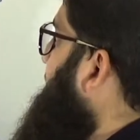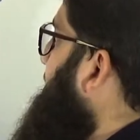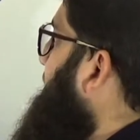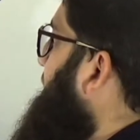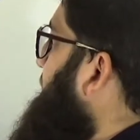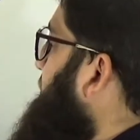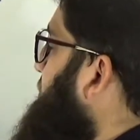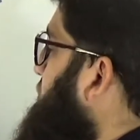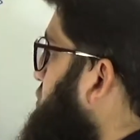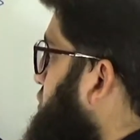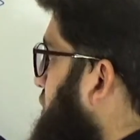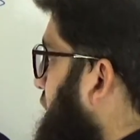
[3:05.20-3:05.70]

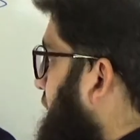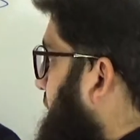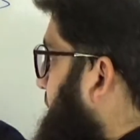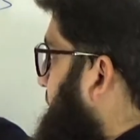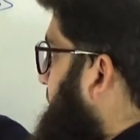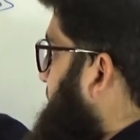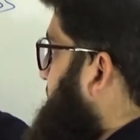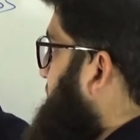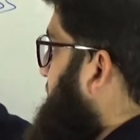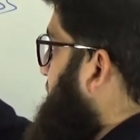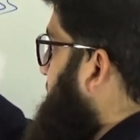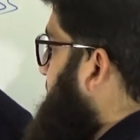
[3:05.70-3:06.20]
strong
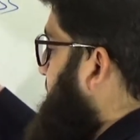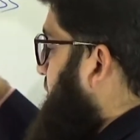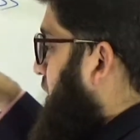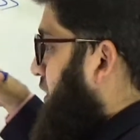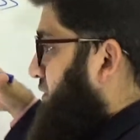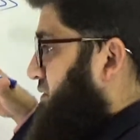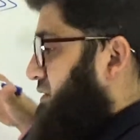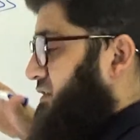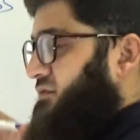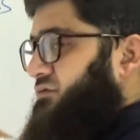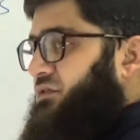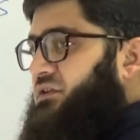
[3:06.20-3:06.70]
business
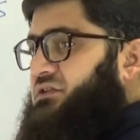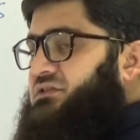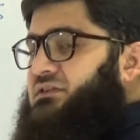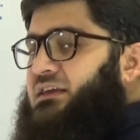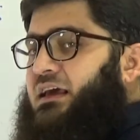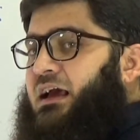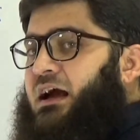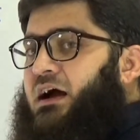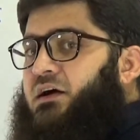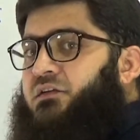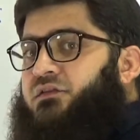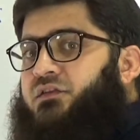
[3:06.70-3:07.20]
process which they
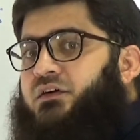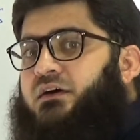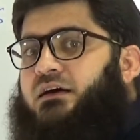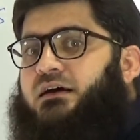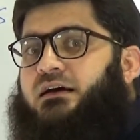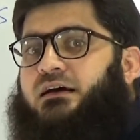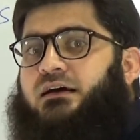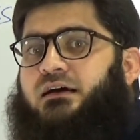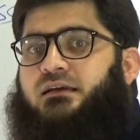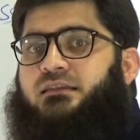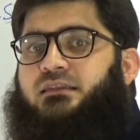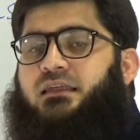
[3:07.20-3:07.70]
have
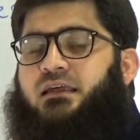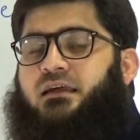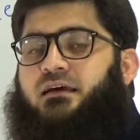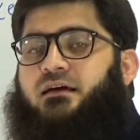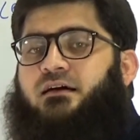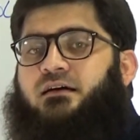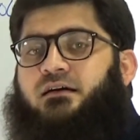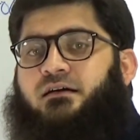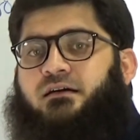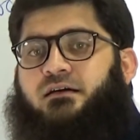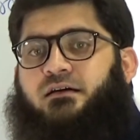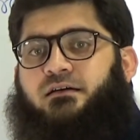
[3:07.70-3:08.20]

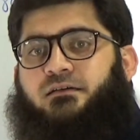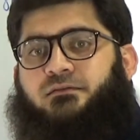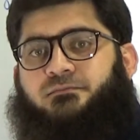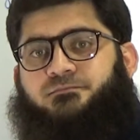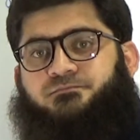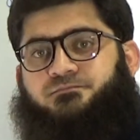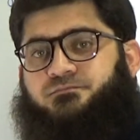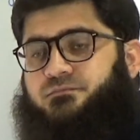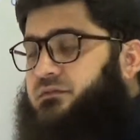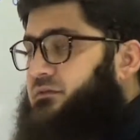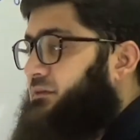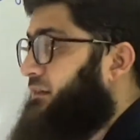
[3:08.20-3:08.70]

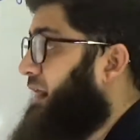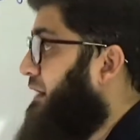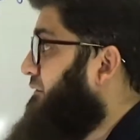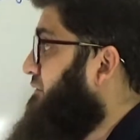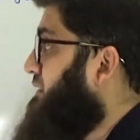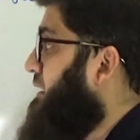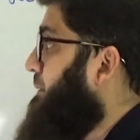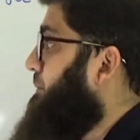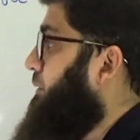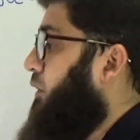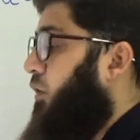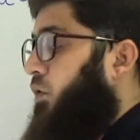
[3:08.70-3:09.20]

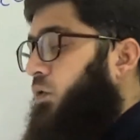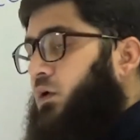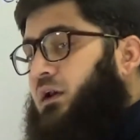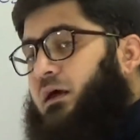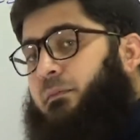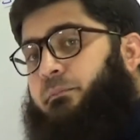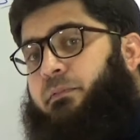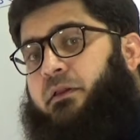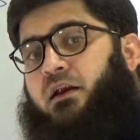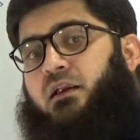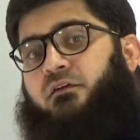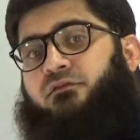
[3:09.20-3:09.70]
developed over a
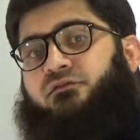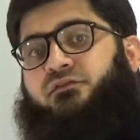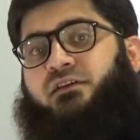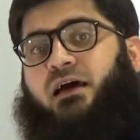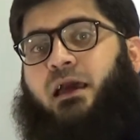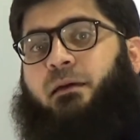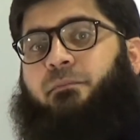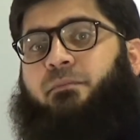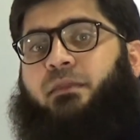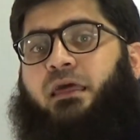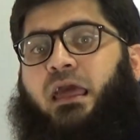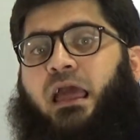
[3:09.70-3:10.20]
period of
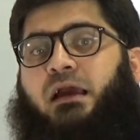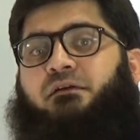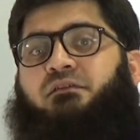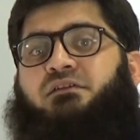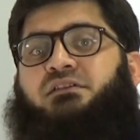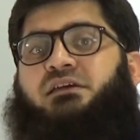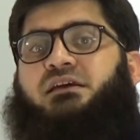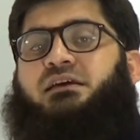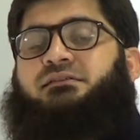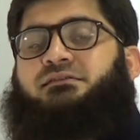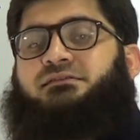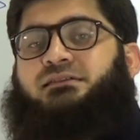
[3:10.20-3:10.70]
time.
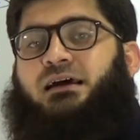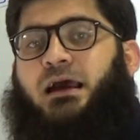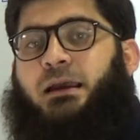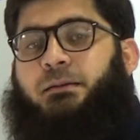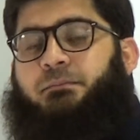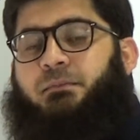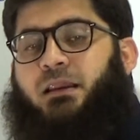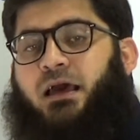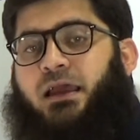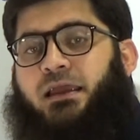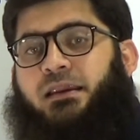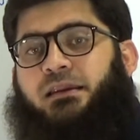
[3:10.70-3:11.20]
Everything is
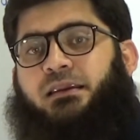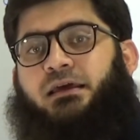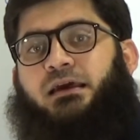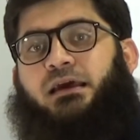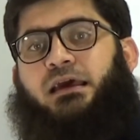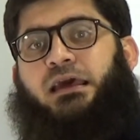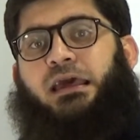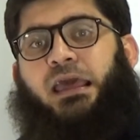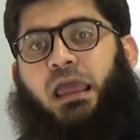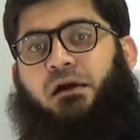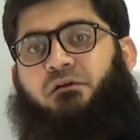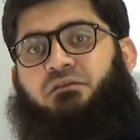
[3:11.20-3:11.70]
timelined,
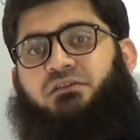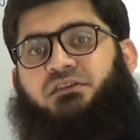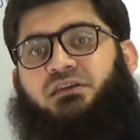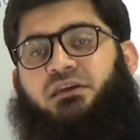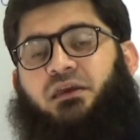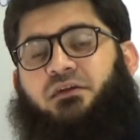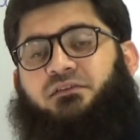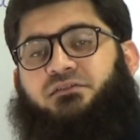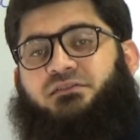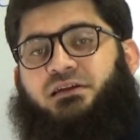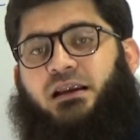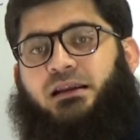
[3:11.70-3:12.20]
everything
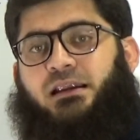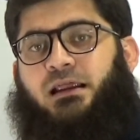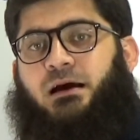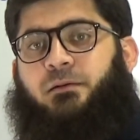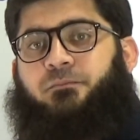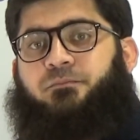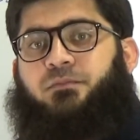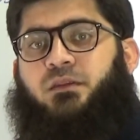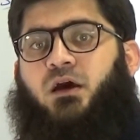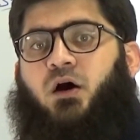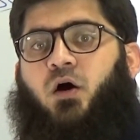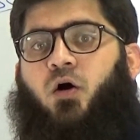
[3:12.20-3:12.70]
is set
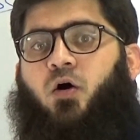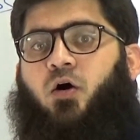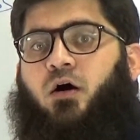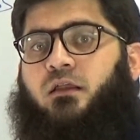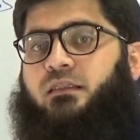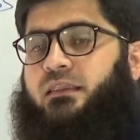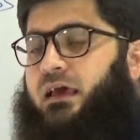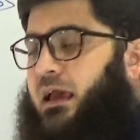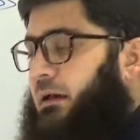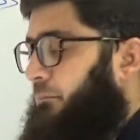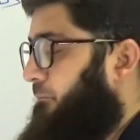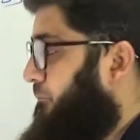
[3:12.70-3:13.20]
up, all
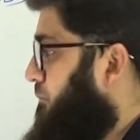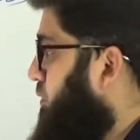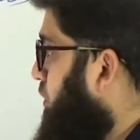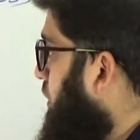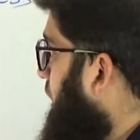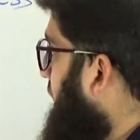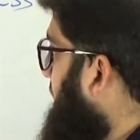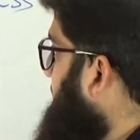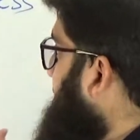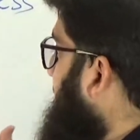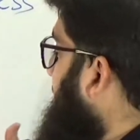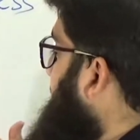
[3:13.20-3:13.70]
the
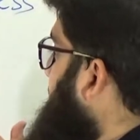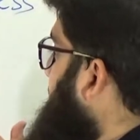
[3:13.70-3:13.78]
employees,